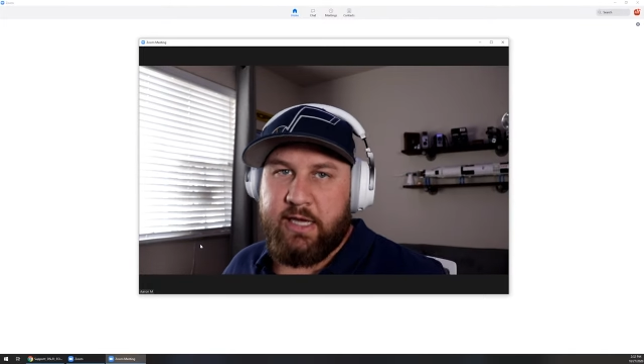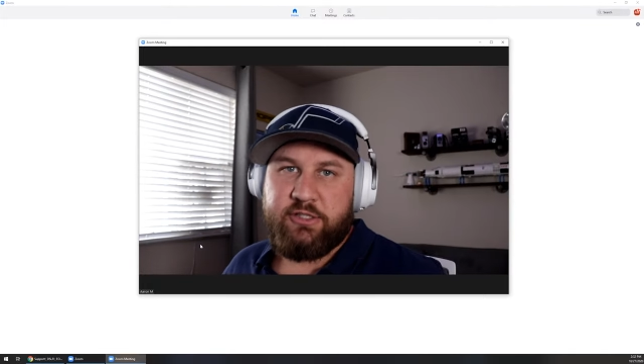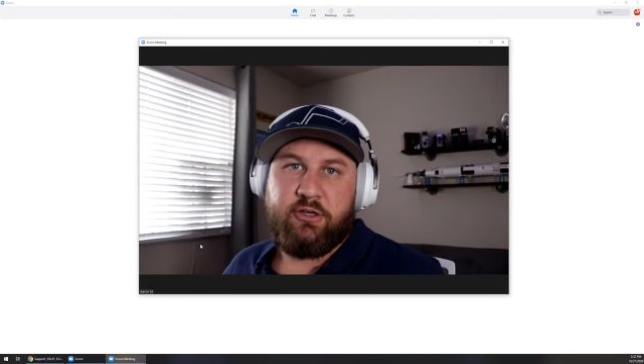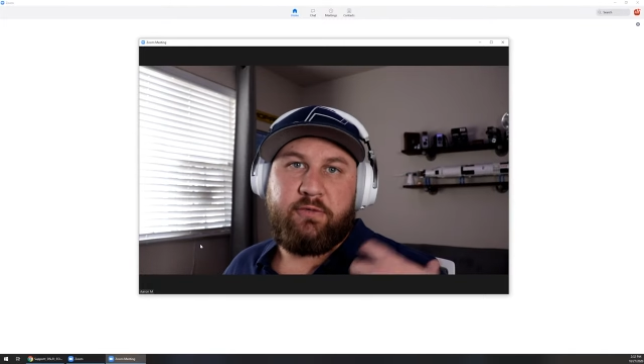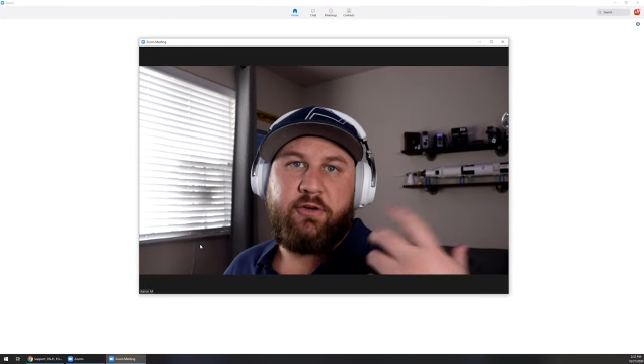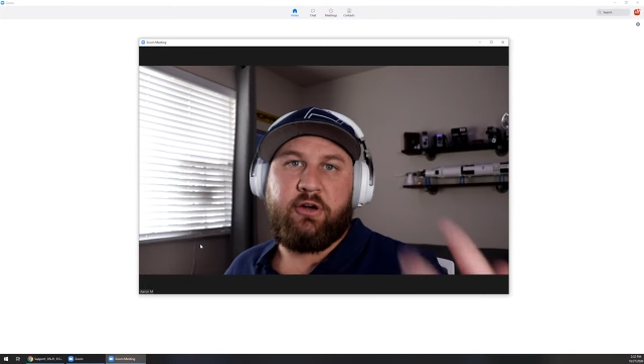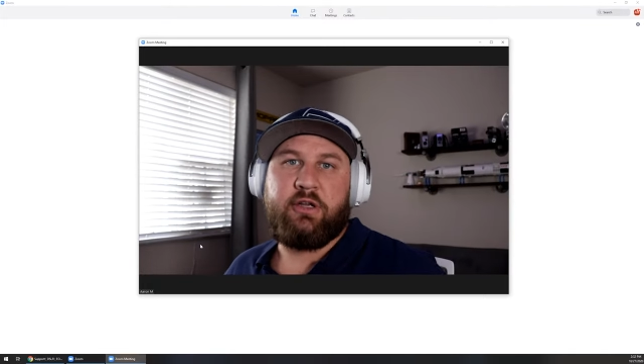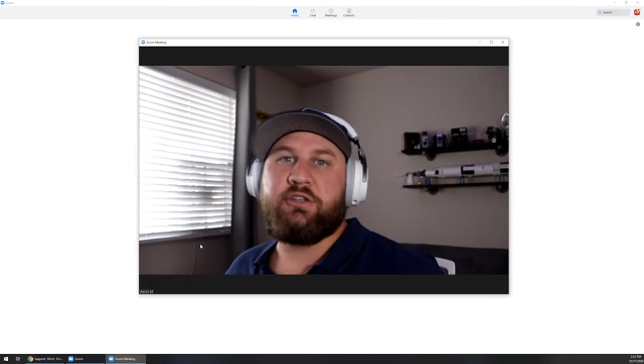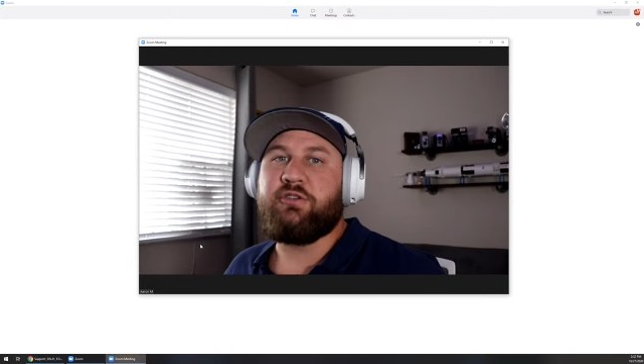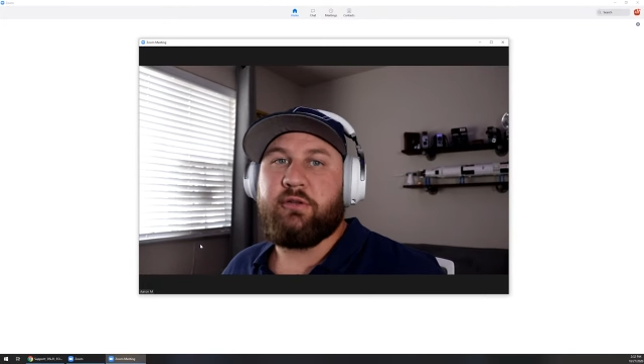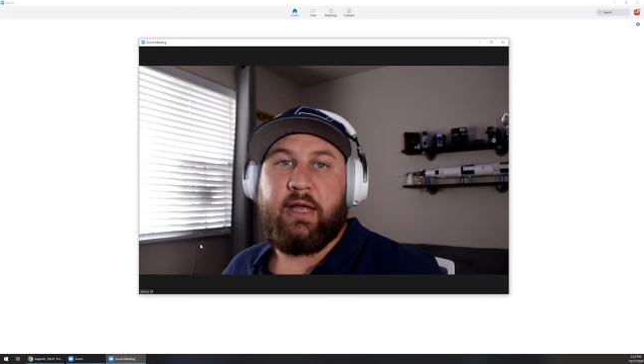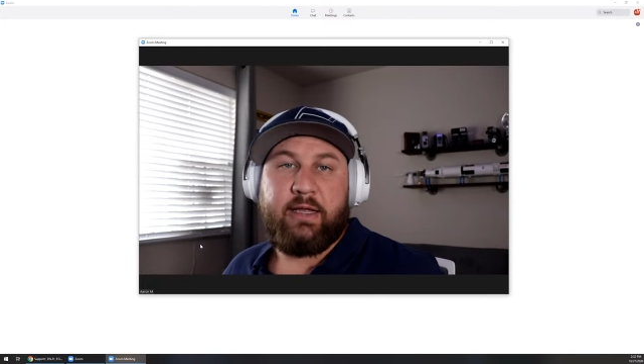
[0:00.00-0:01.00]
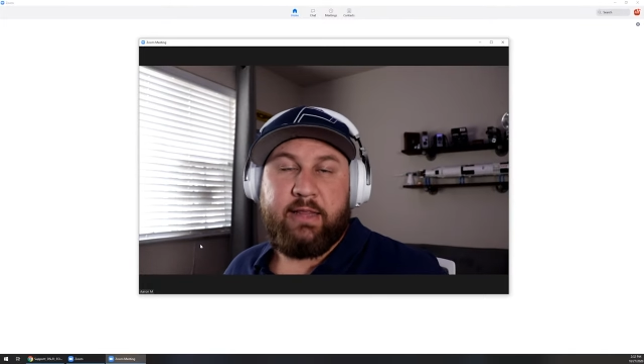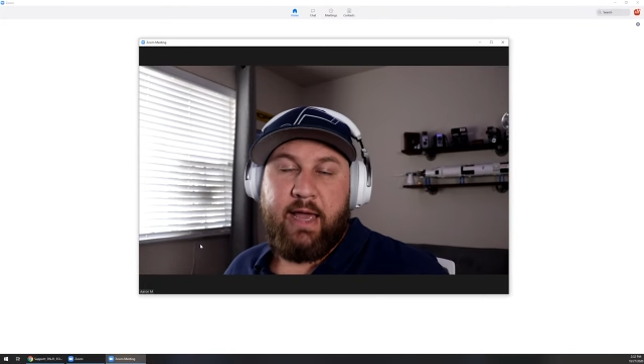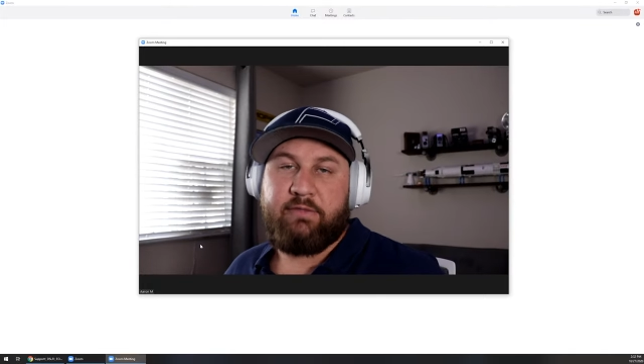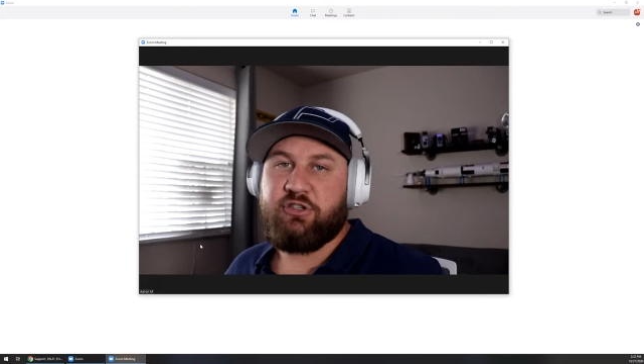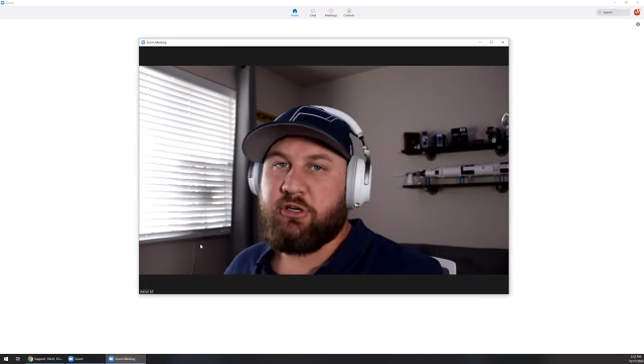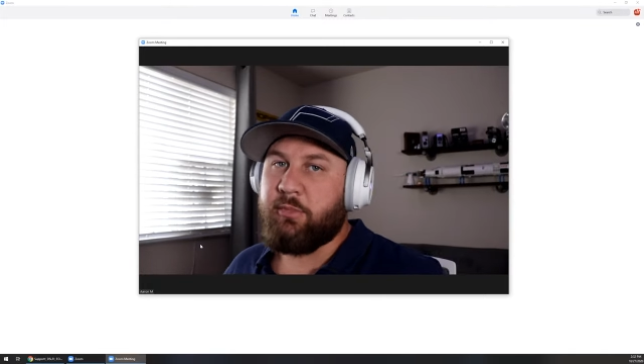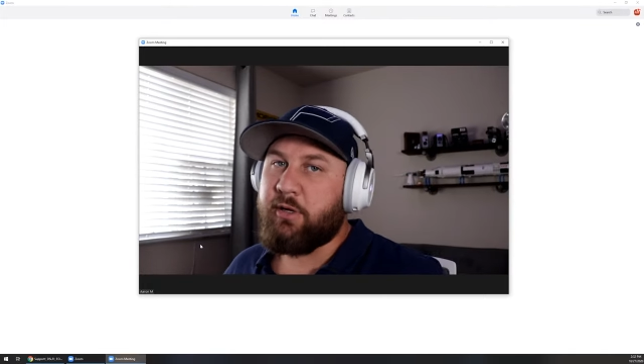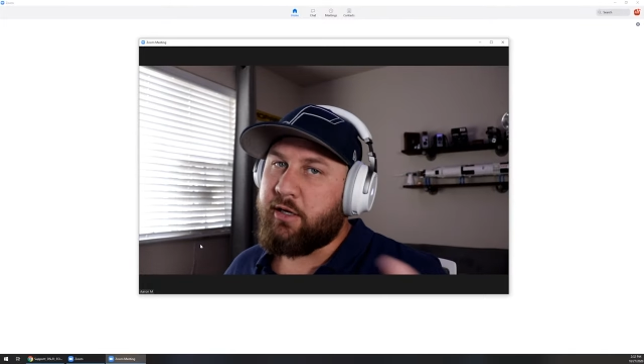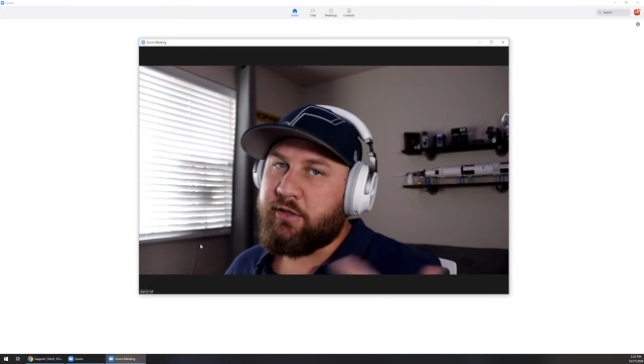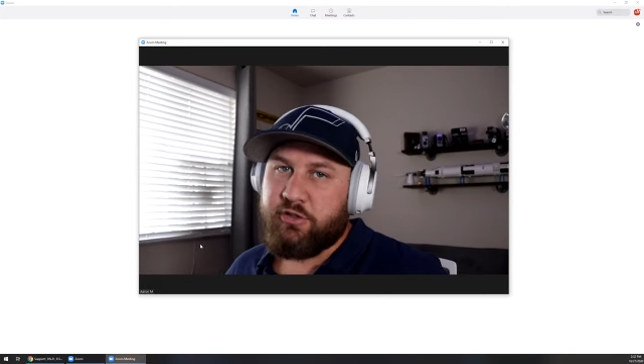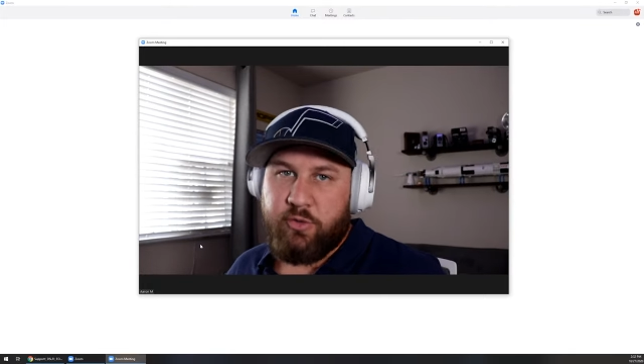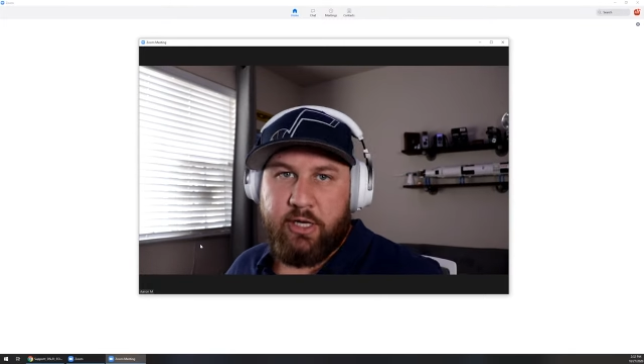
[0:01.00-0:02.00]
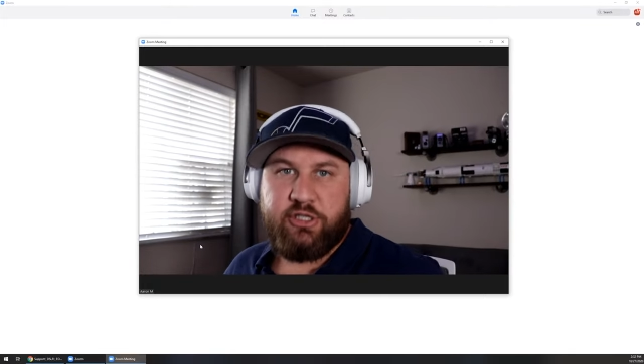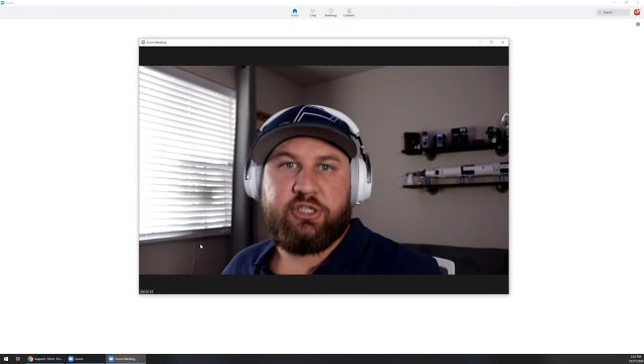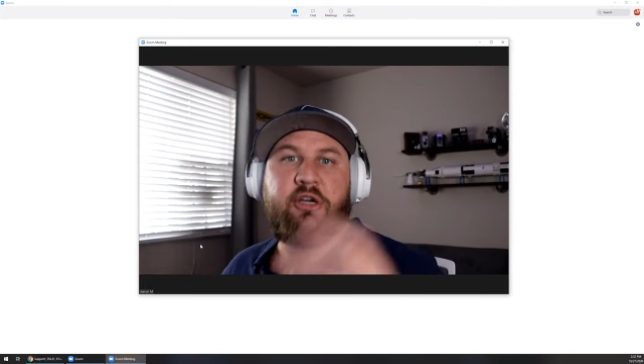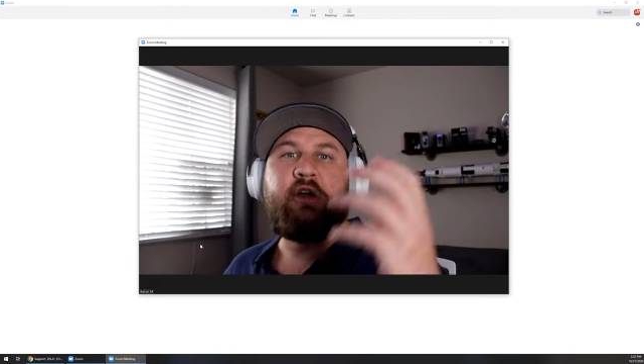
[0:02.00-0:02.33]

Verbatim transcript: So if you're into like live streaming on Twitch